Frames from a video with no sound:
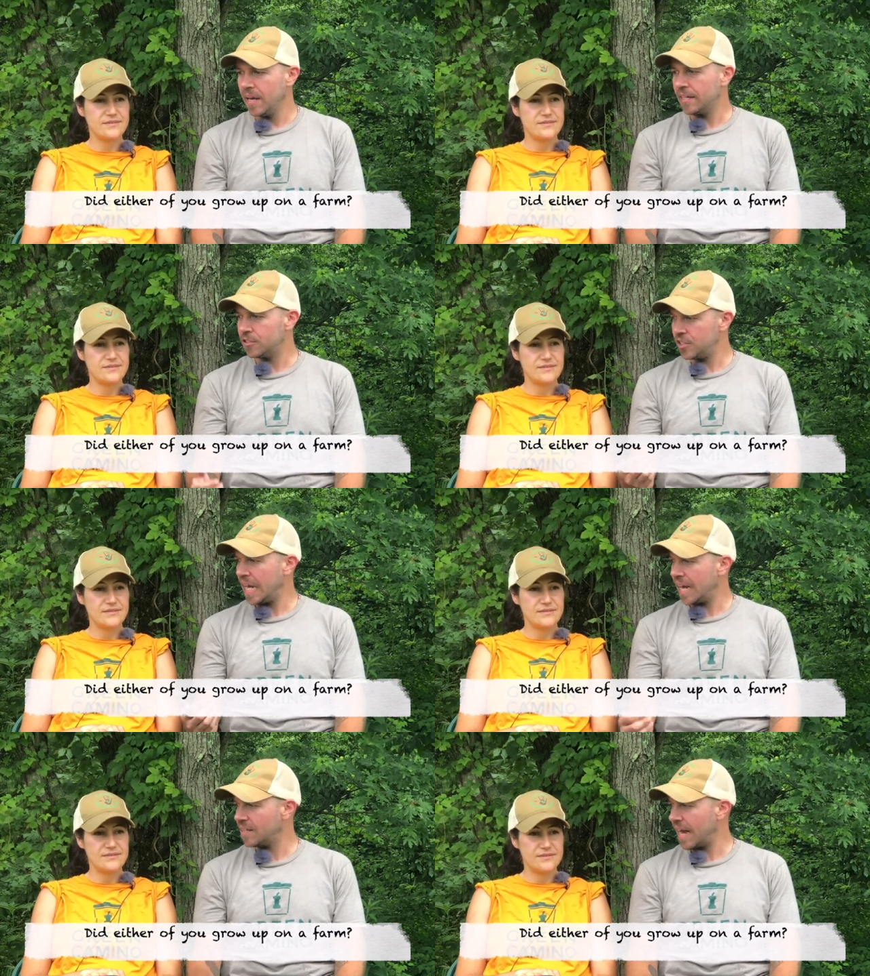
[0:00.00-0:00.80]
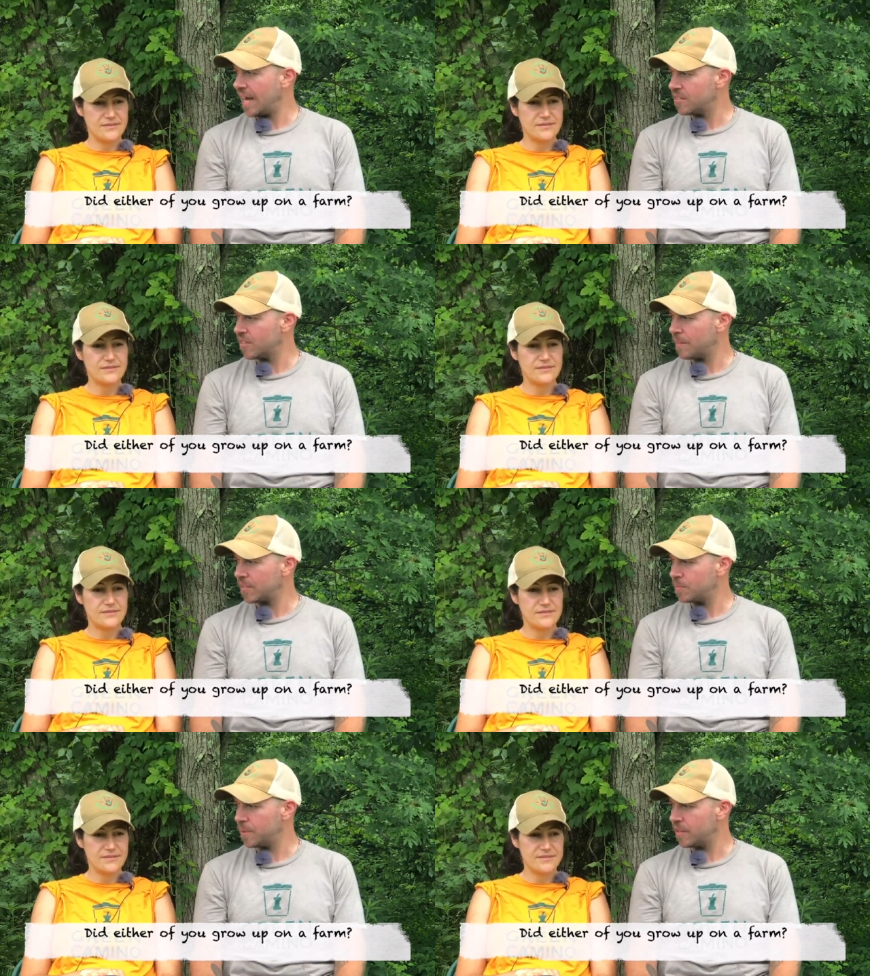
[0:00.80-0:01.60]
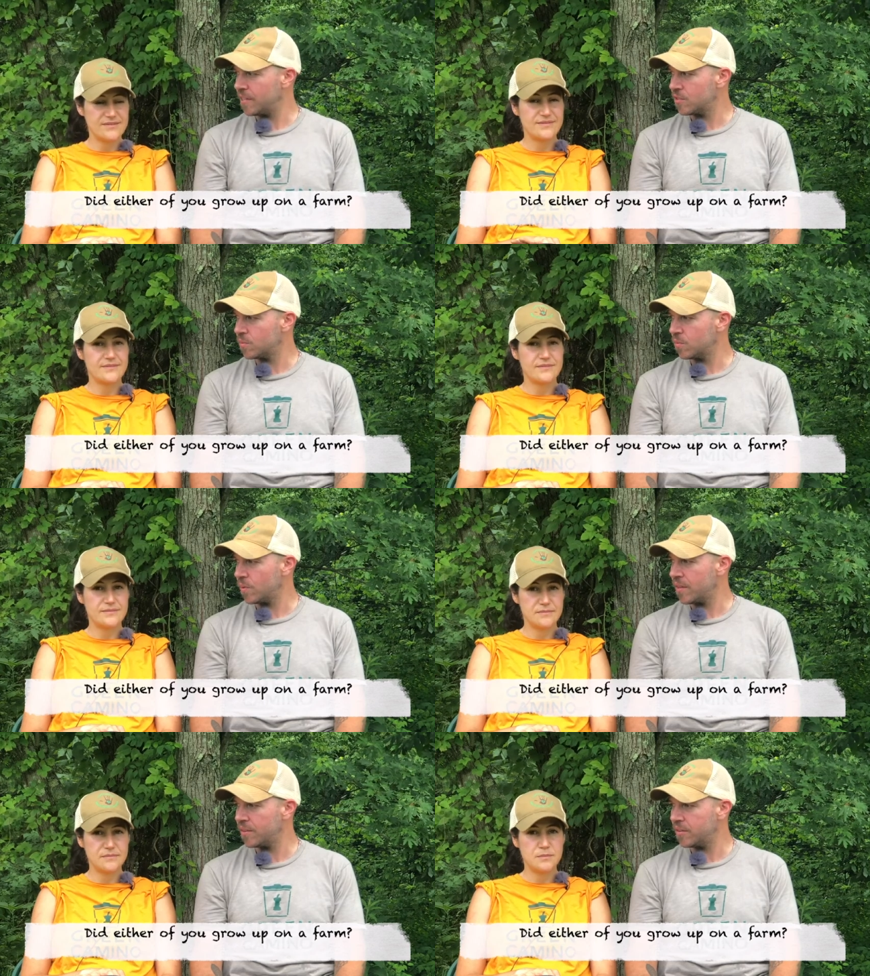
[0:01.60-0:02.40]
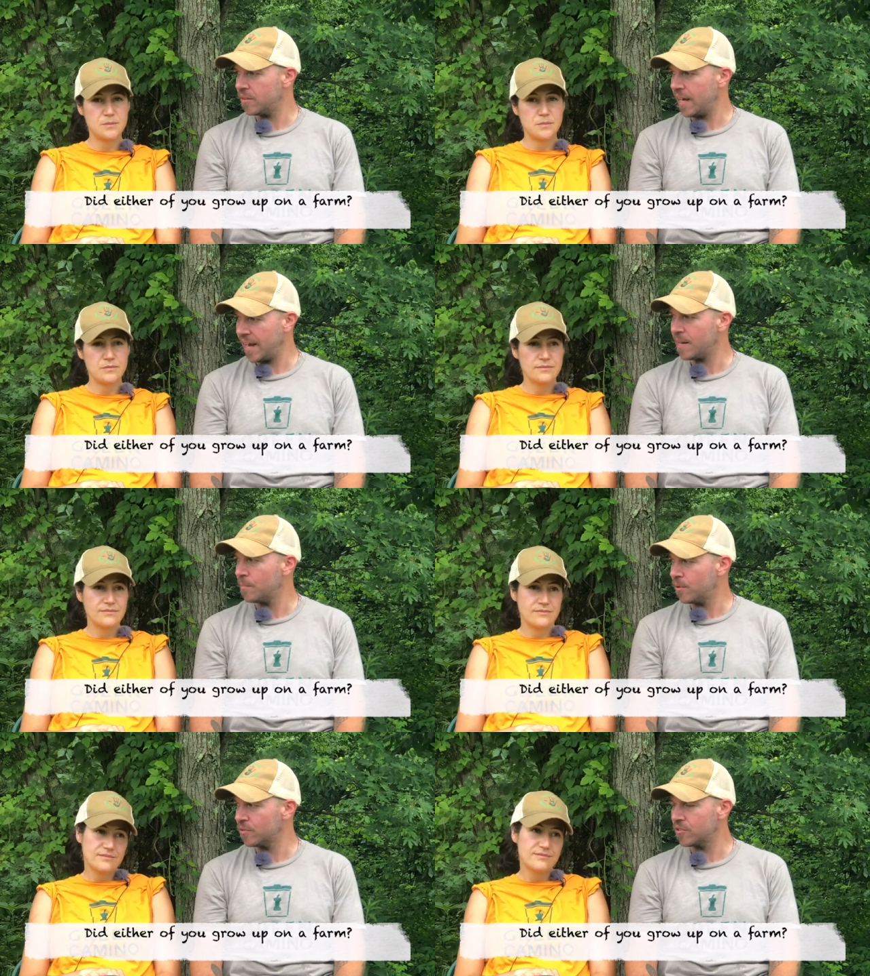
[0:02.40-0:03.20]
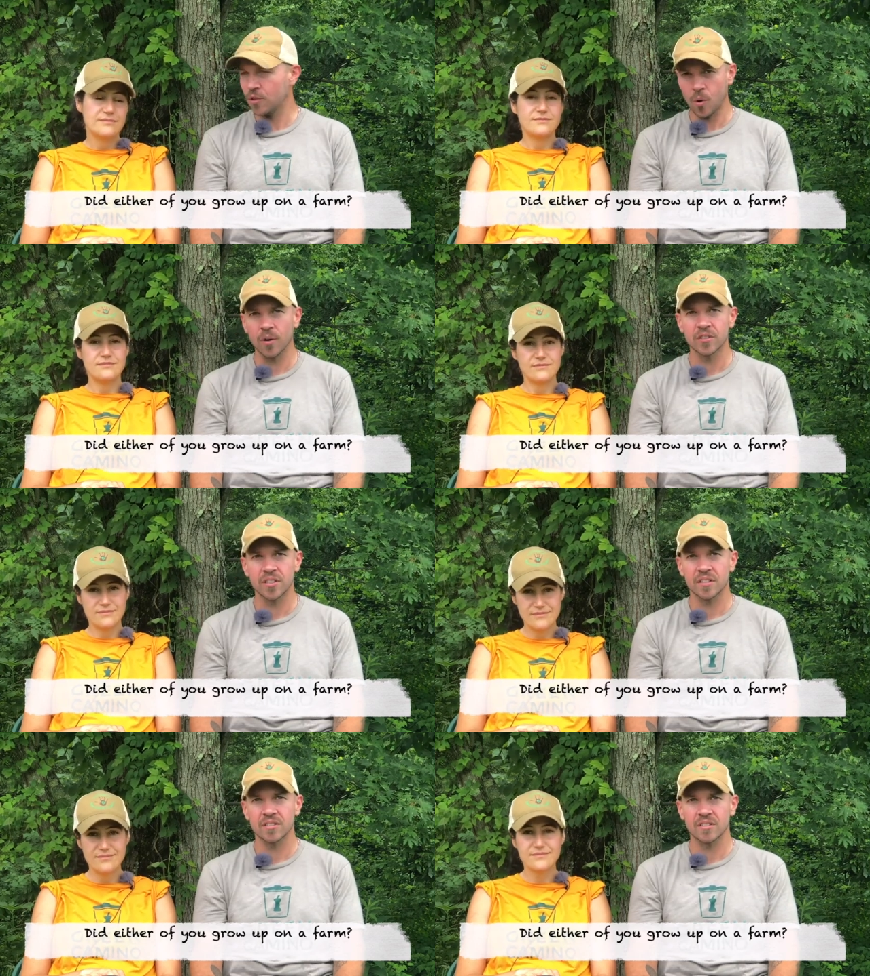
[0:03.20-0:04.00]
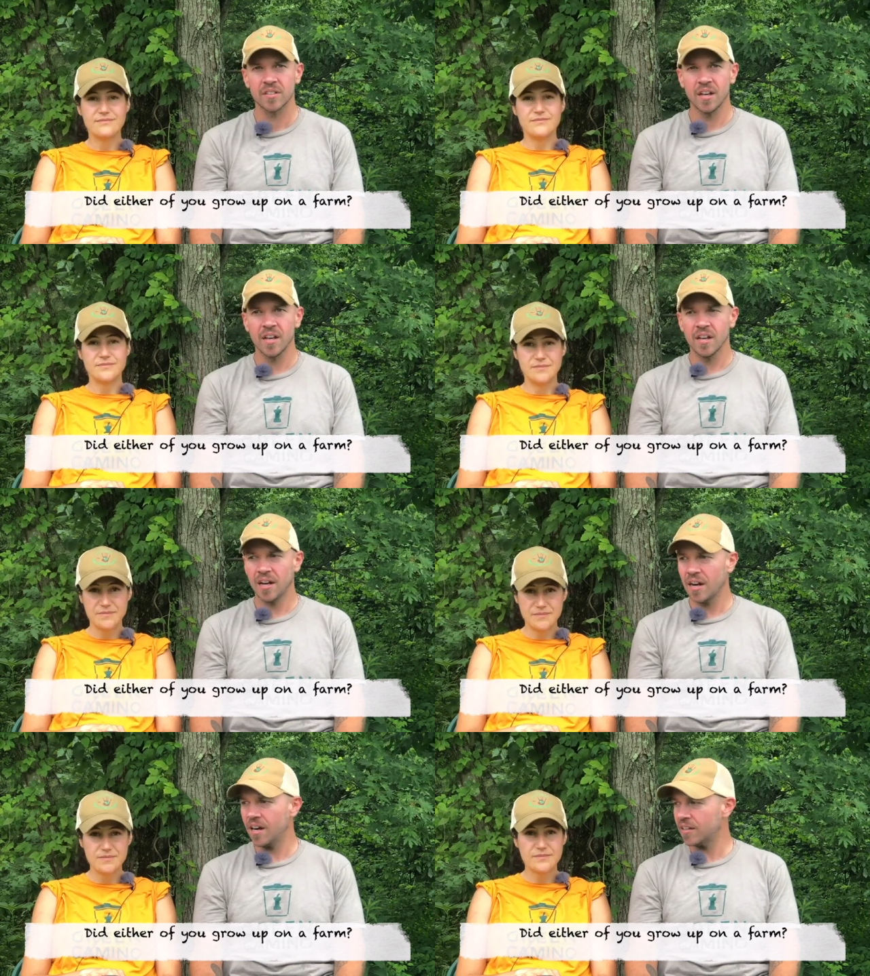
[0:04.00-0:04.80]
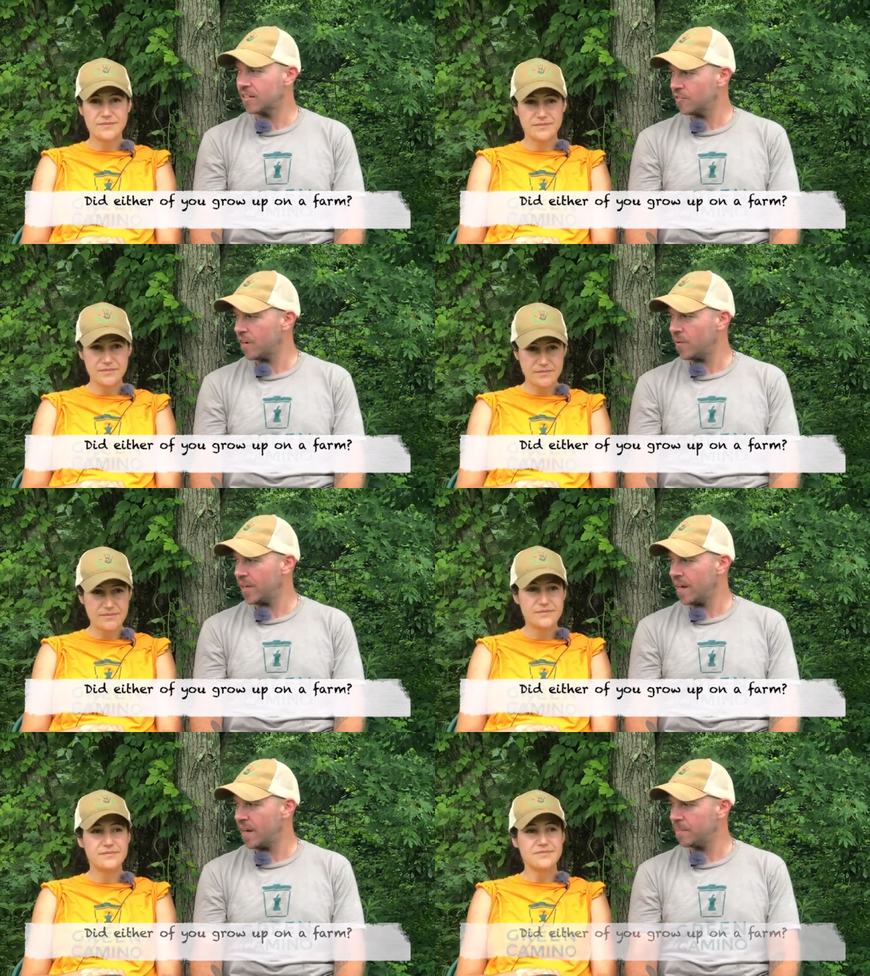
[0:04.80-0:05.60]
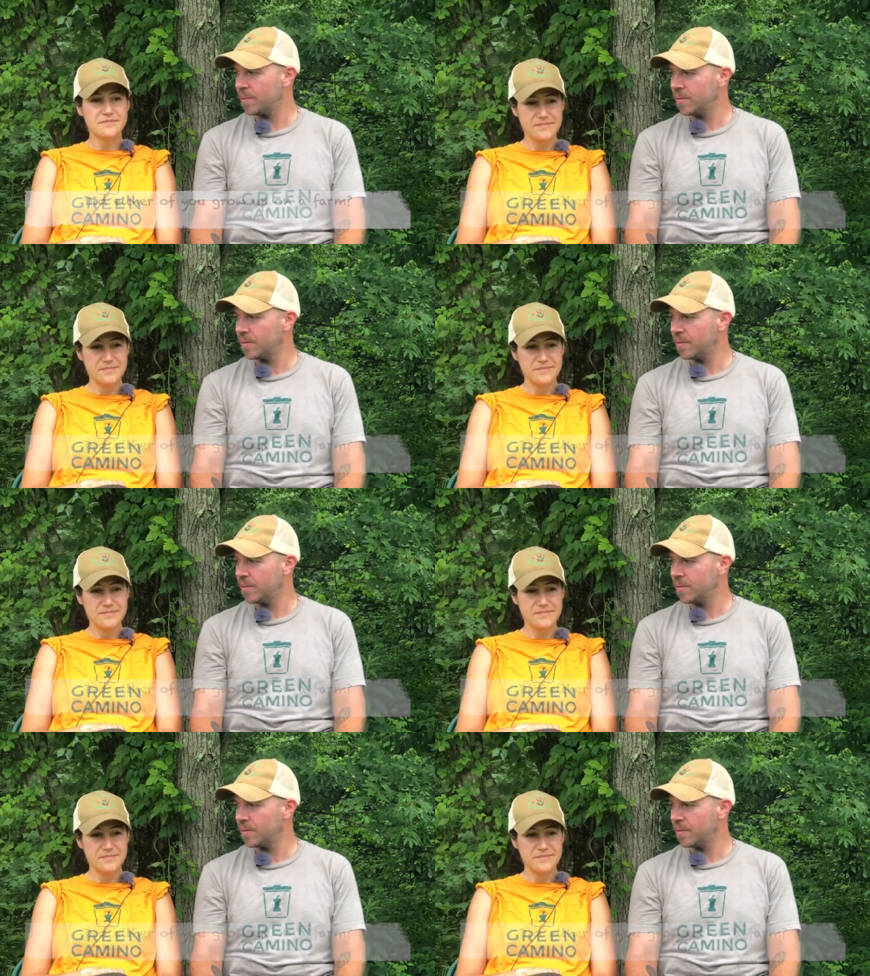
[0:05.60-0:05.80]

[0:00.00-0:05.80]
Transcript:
Speaker 1: and she had had some experience with animals and horses uh, growing up.